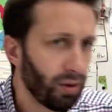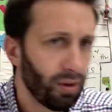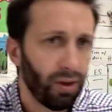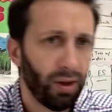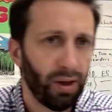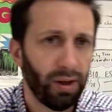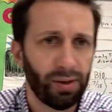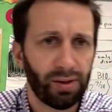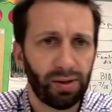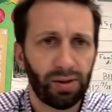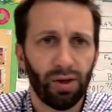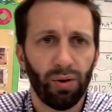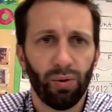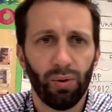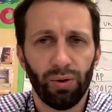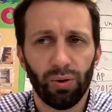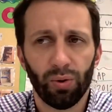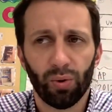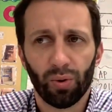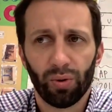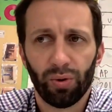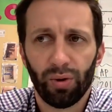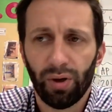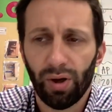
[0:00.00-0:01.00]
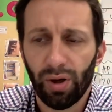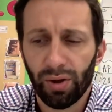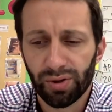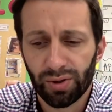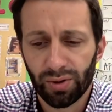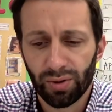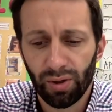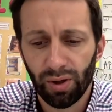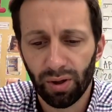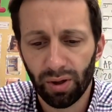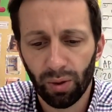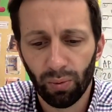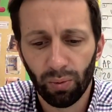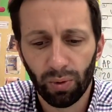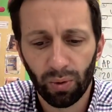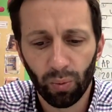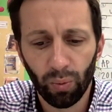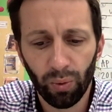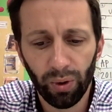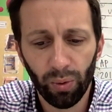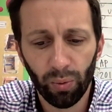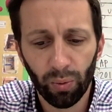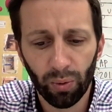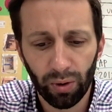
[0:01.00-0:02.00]
And so in northern Australia, where
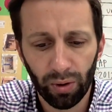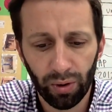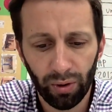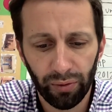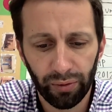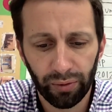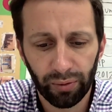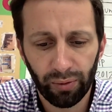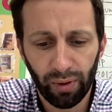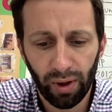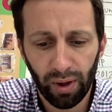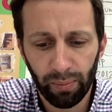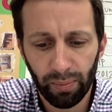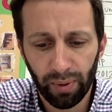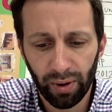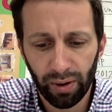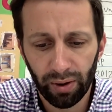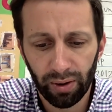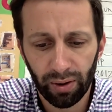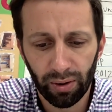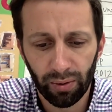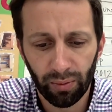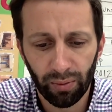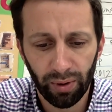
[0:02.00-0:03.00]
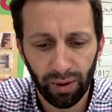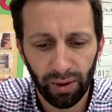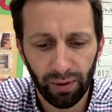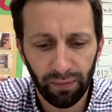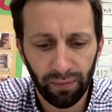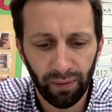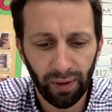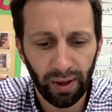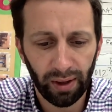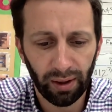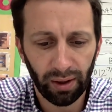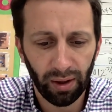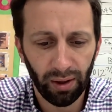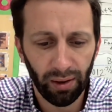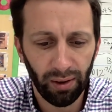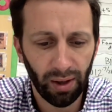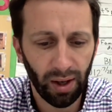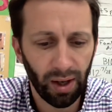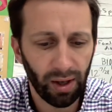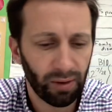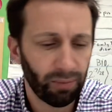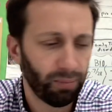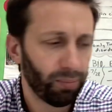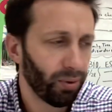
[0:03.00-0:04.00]
we were on the Great Barrier Reef, like a
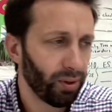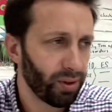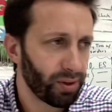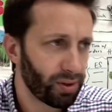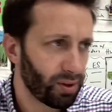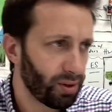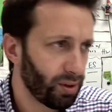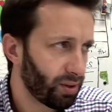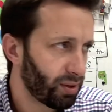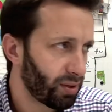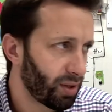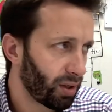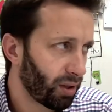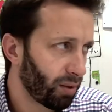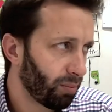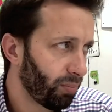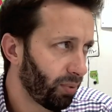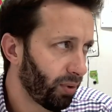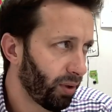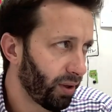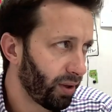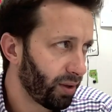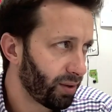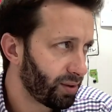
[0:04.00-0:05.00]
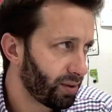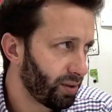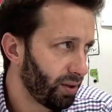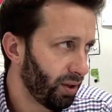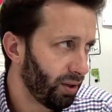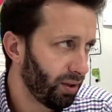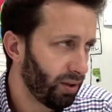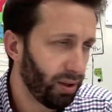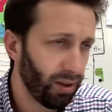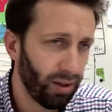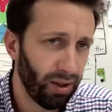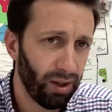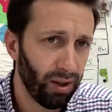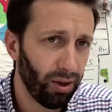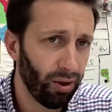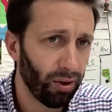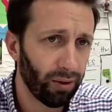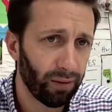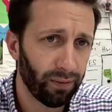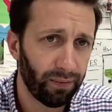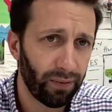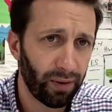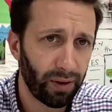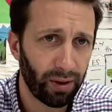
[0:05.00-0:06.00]
lot of bleaching is taking place. It
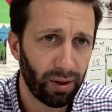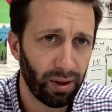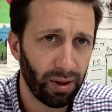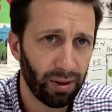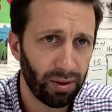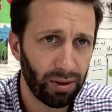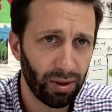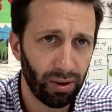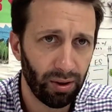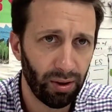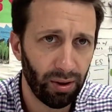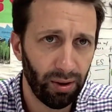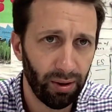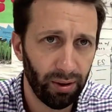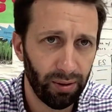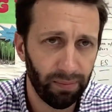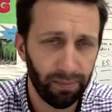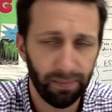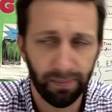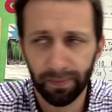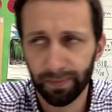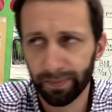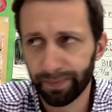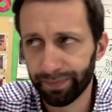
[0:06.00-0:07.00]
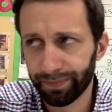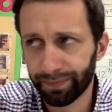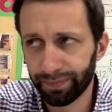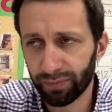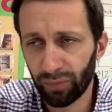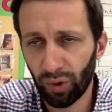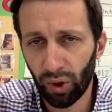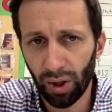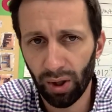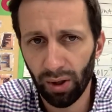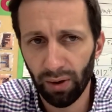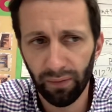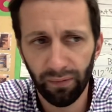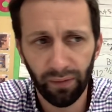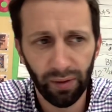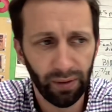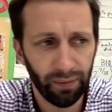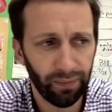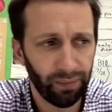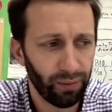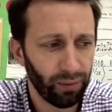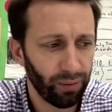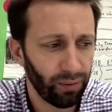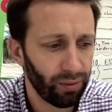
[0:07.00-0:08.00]
looked very dull and
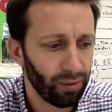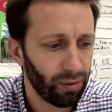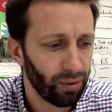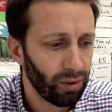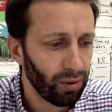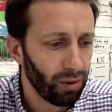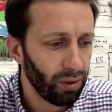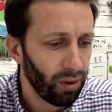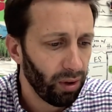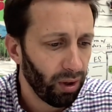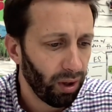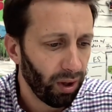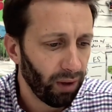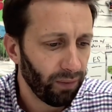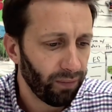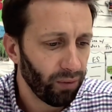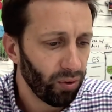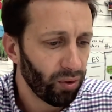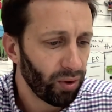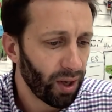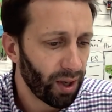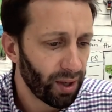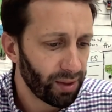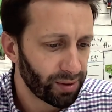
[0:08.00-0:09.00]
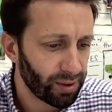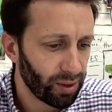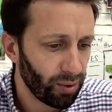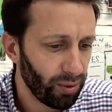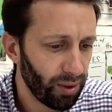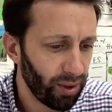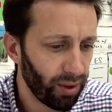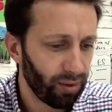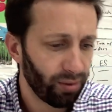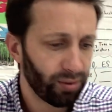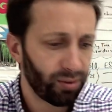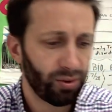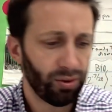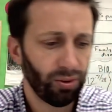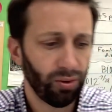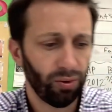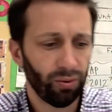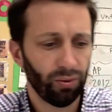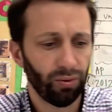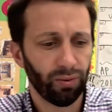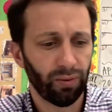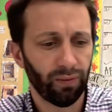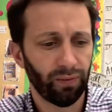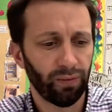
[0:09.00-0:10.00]
uneventful. If you guys go down
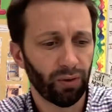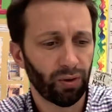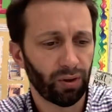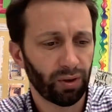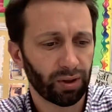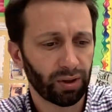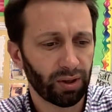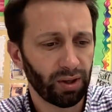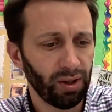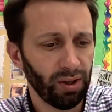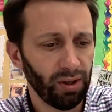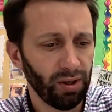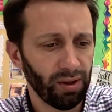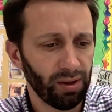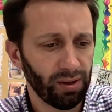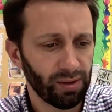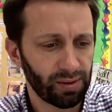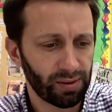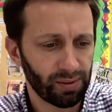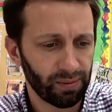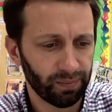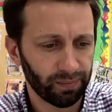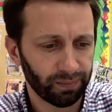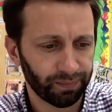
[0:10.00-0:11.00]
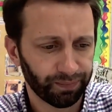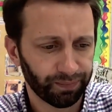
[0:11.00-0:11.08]
to the Florida Keys,